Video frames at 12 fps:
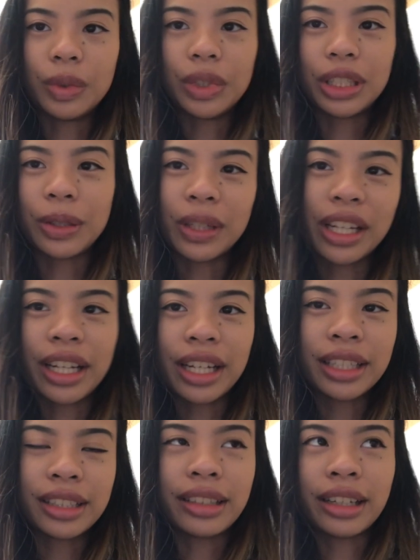So like
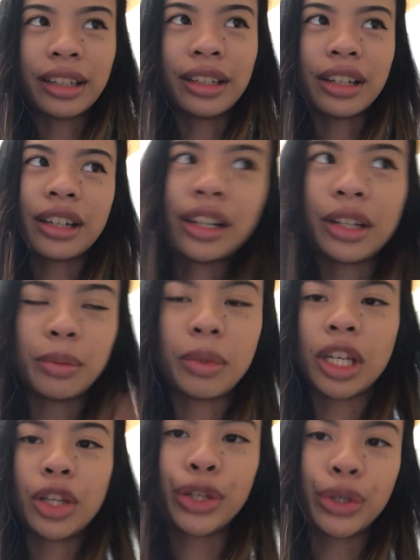I said, I am
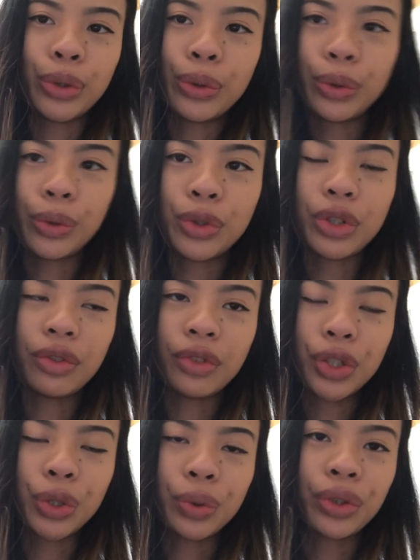a huge
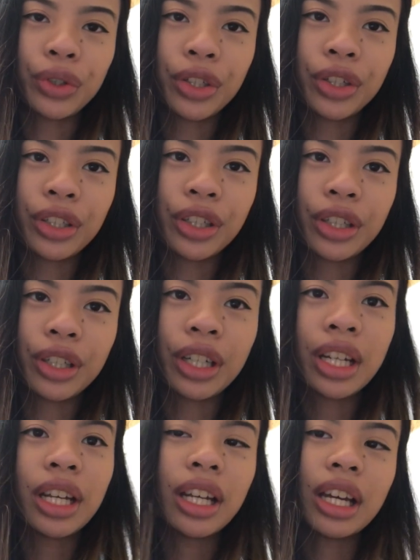visual learner.
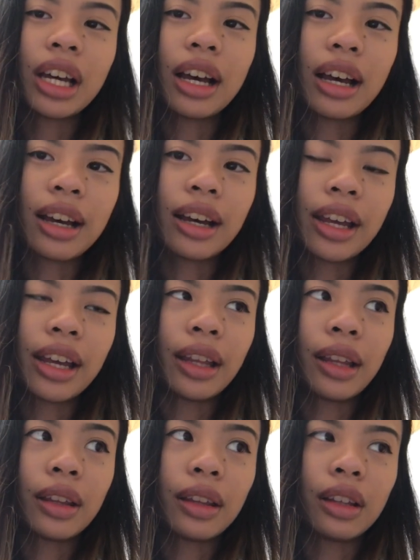
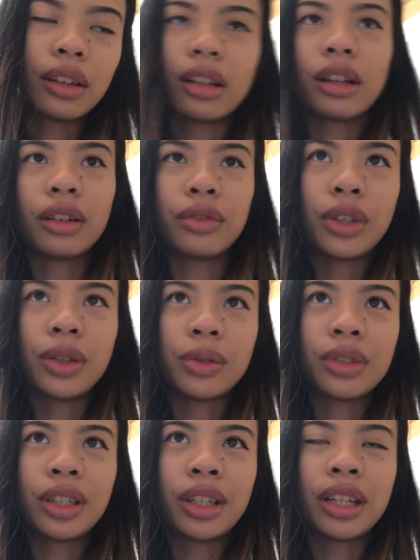I love
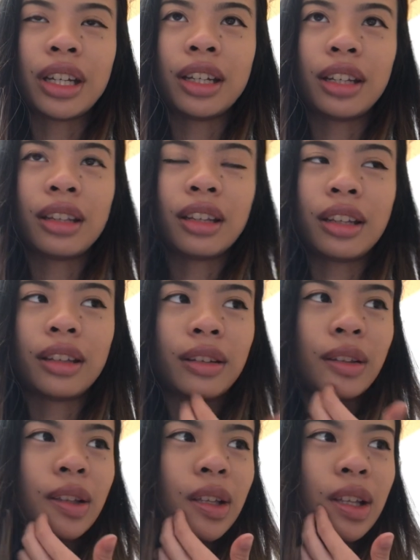using anything
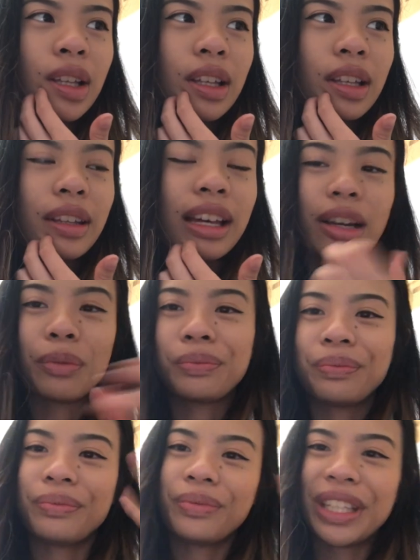that,
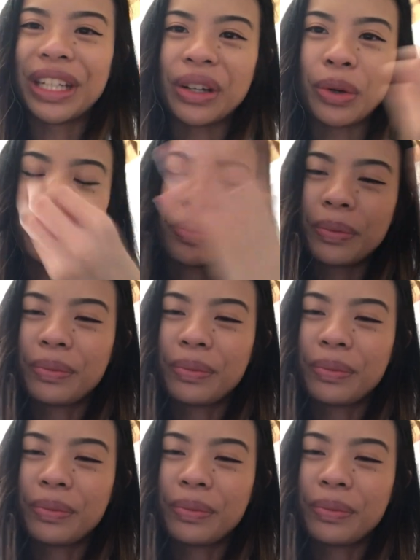you know,